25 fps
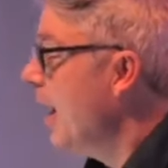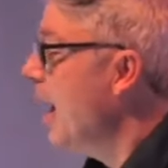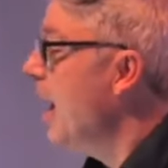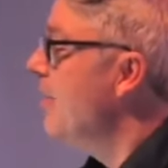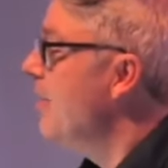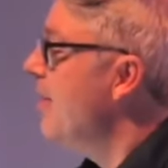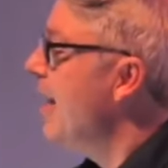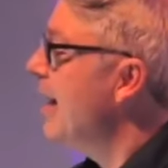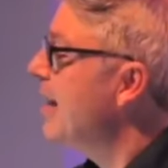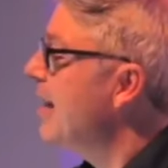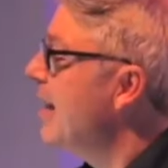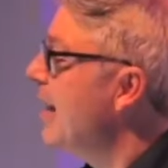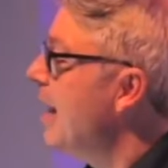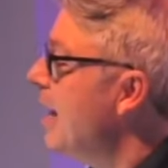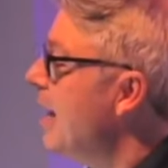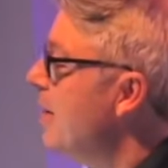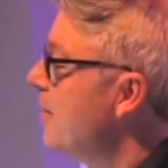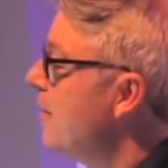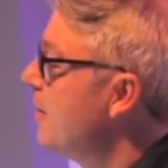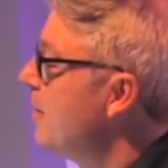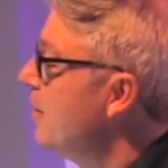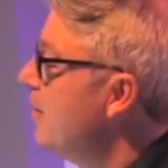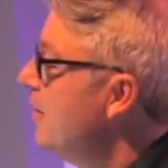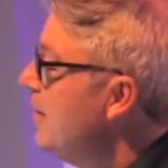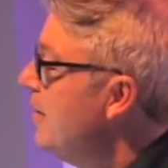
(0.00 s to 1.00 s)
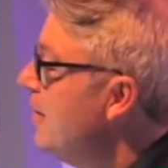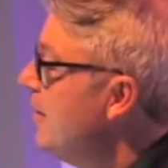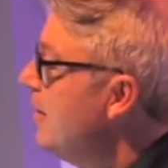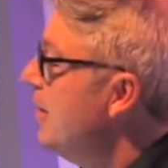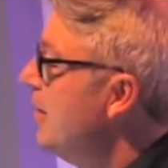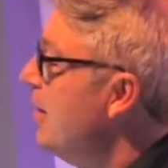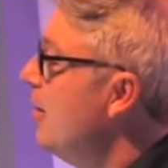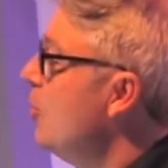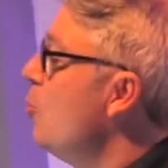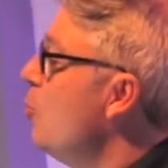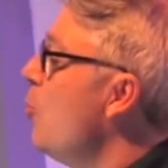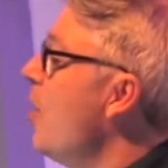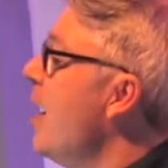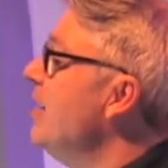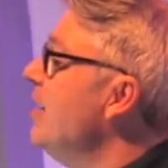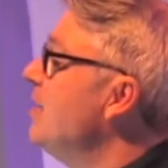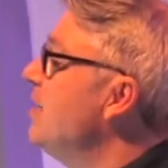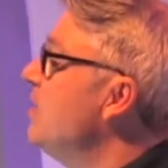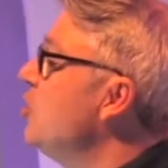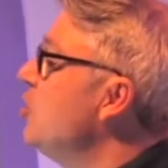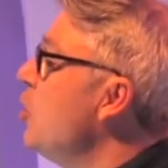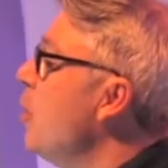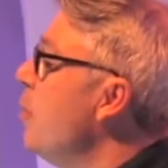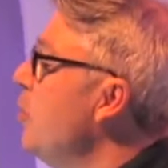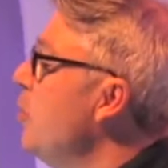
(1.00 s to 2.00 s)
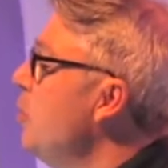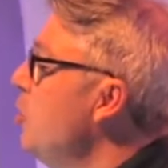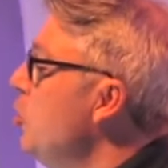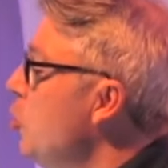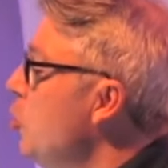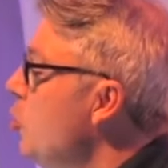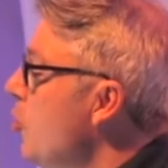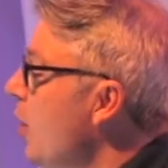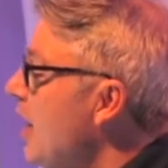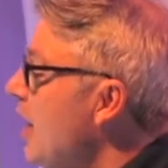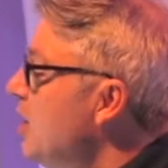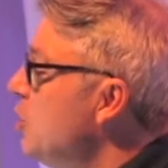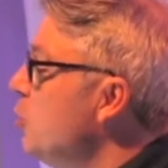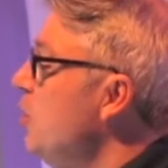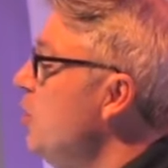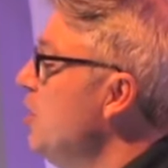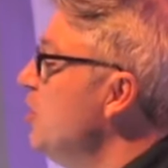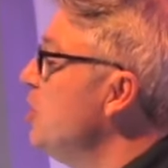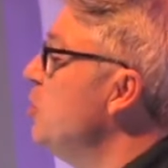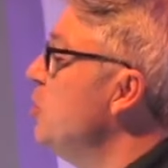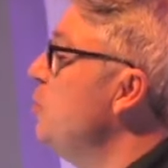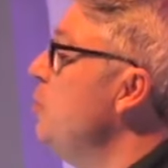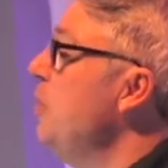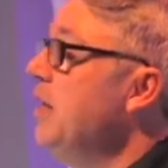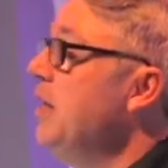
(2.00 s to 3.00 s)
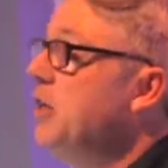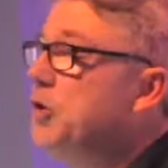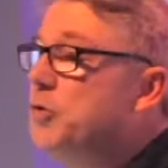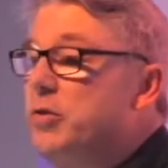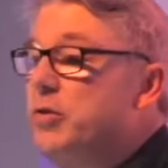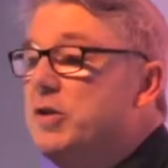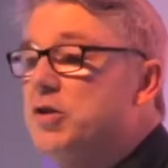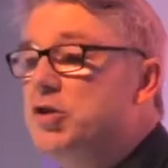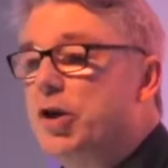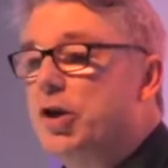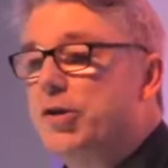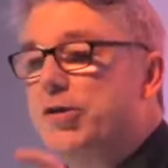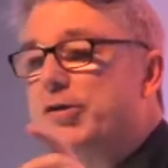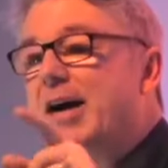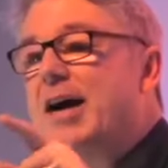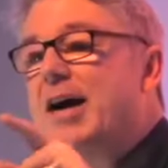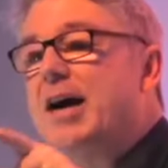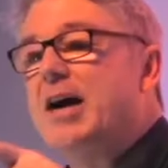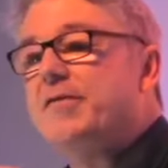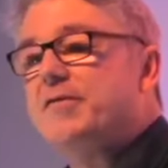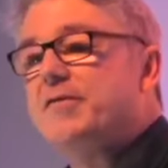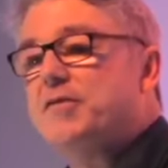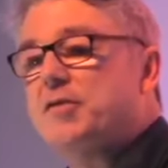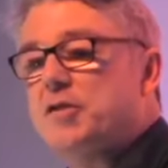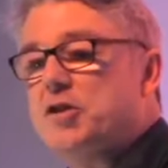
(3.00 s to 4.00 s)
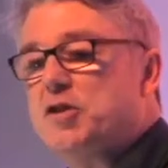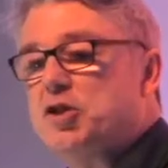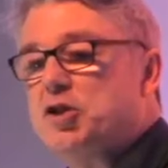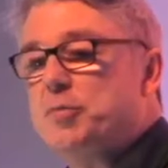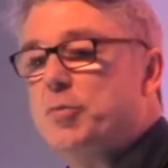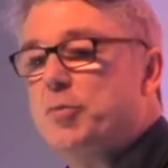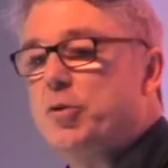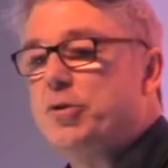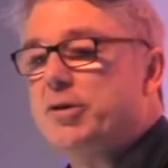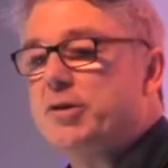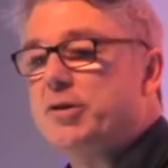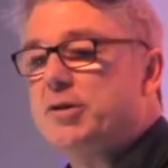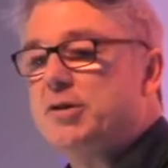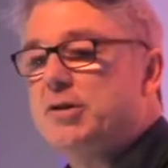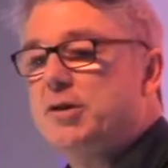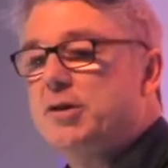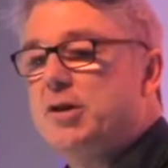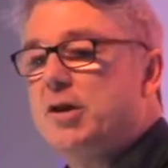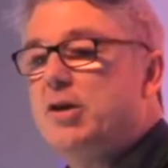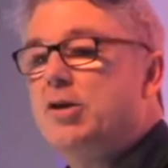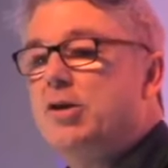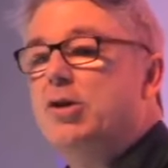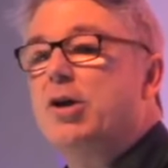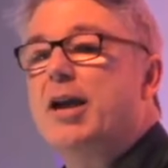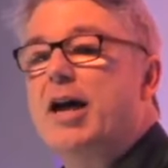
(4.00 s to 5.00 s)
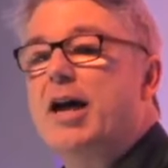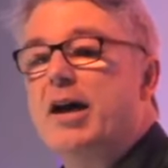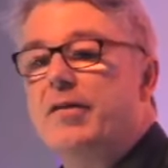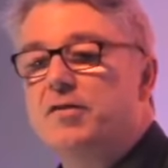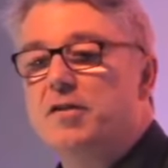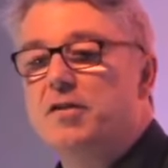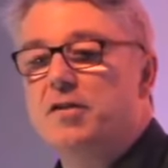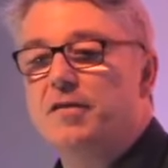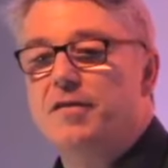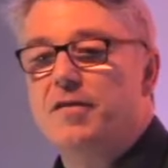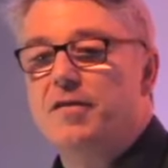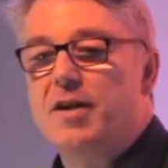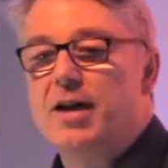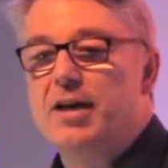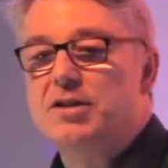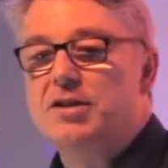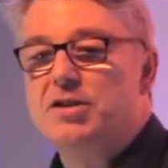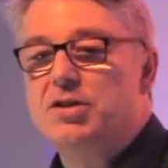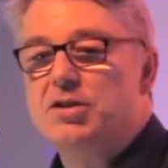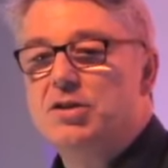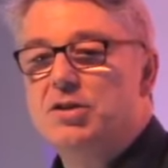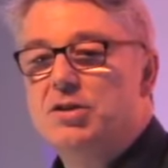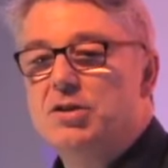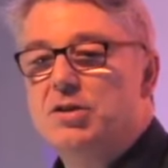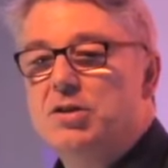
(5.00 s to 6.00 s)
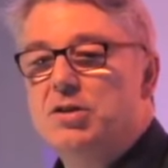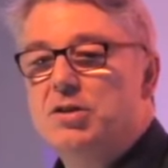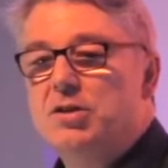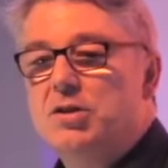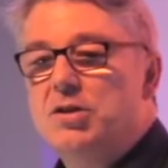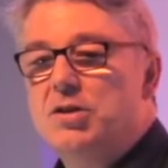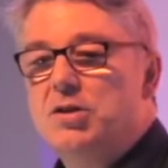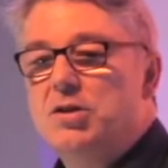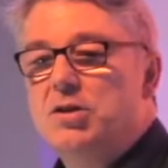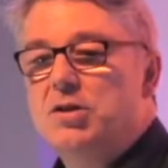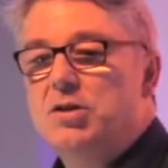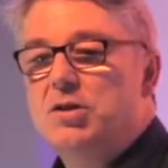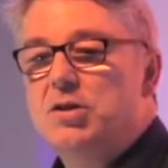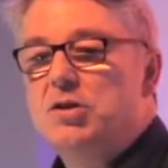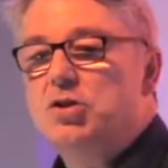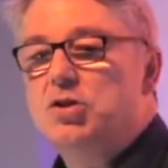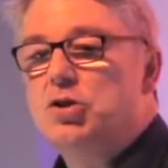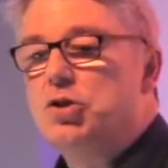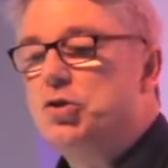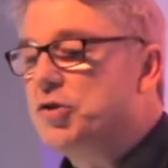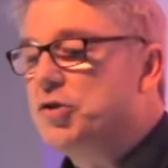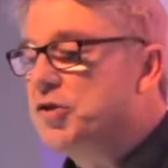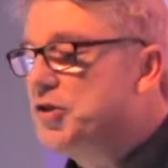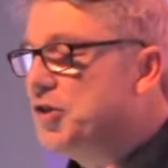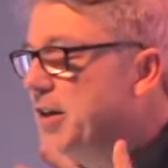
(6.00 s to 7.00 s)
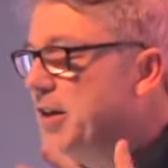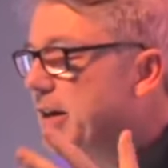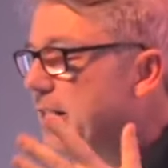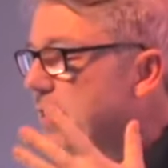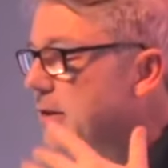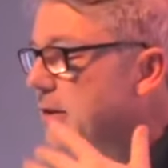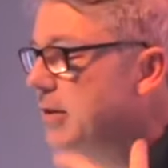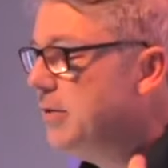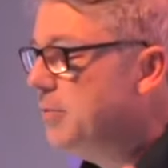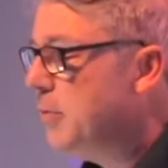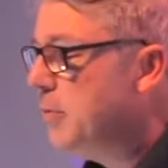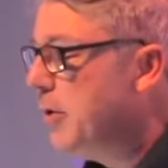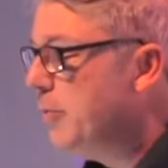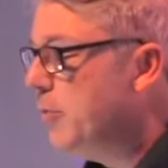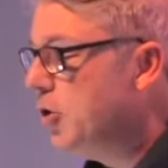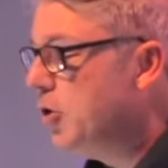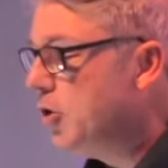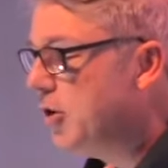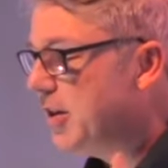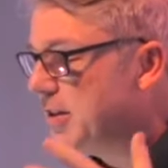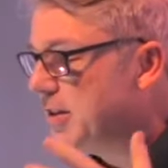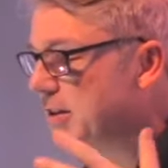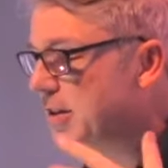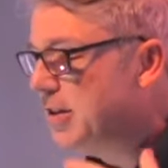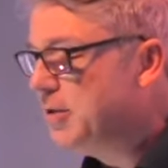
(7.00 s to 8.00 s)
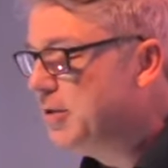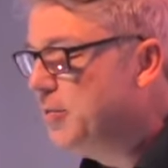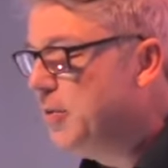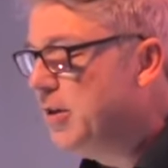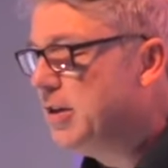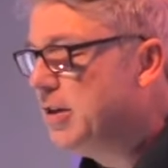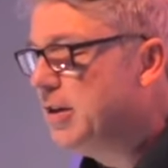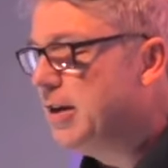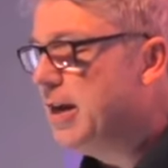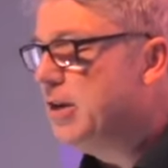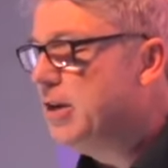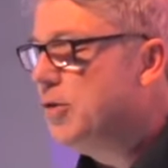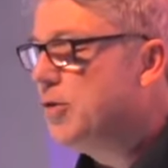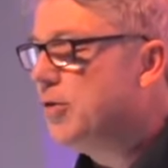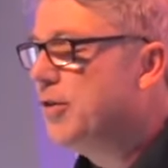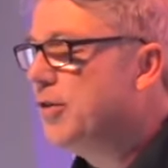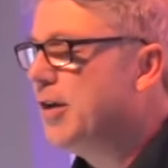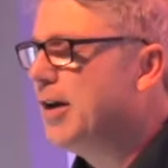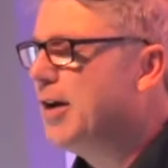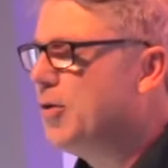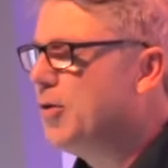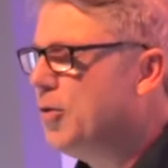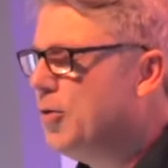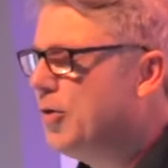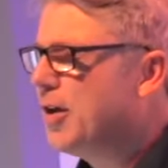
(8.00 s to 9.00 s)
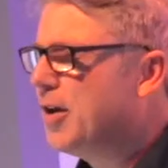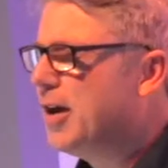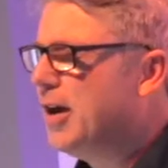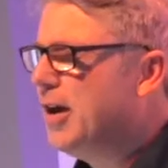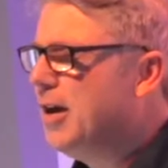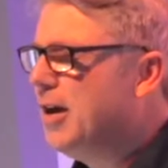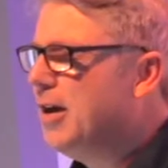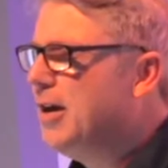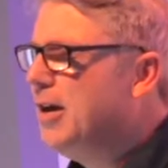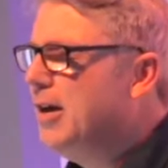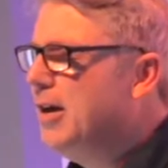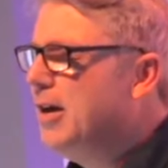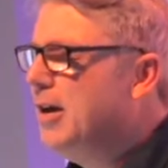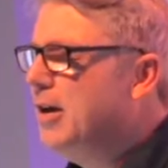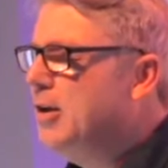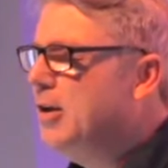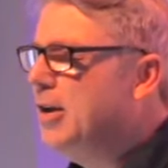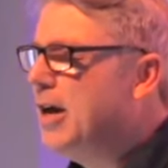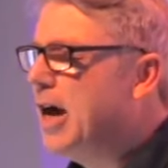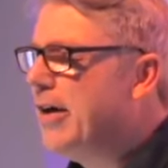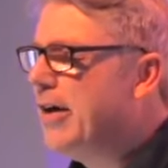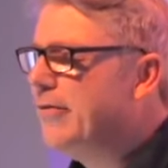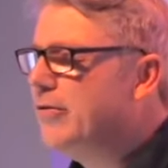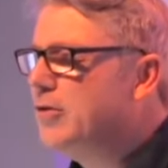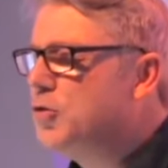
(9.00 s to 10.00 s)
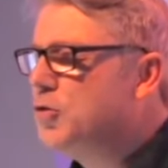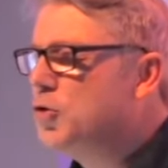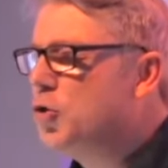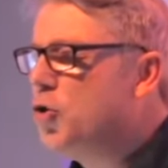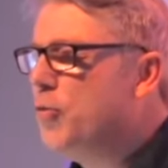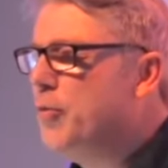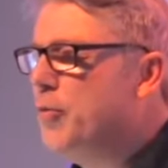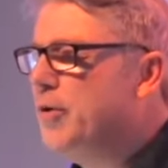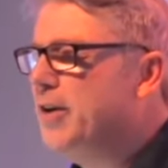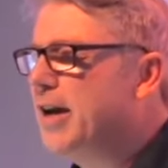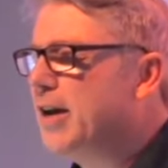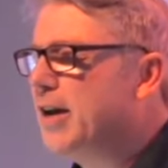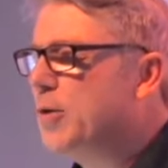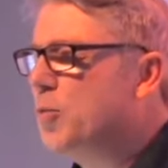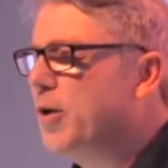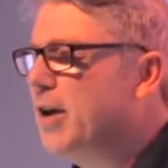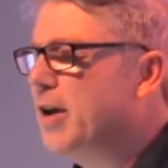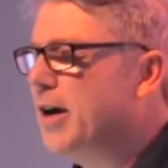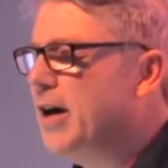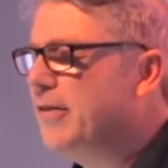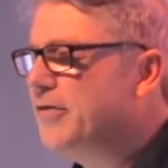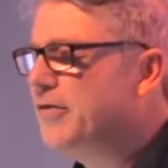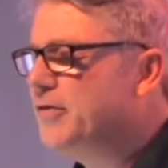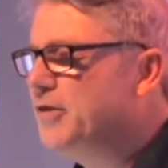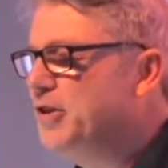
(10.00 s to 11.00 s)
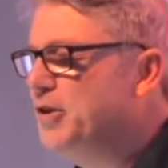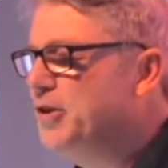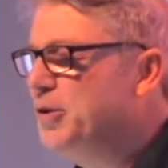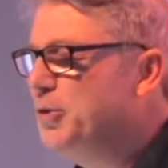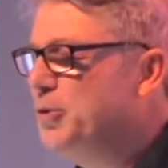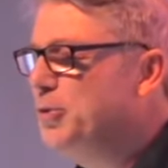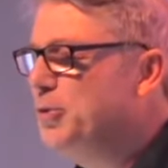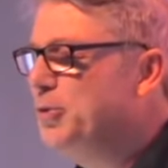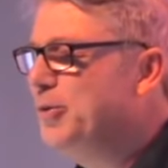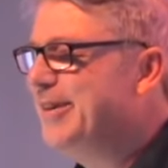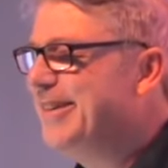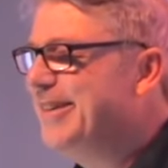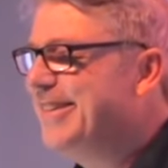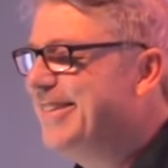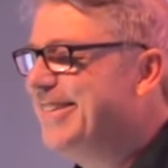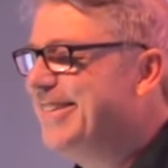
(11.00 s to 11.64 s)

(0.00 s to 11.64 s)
And that life rises up in you as we speak to each other after the spirit, not after the flesh. So you're saying, maybe you're listening to me tonight and you're thinking, okay, you haven't told me yet what I have to do.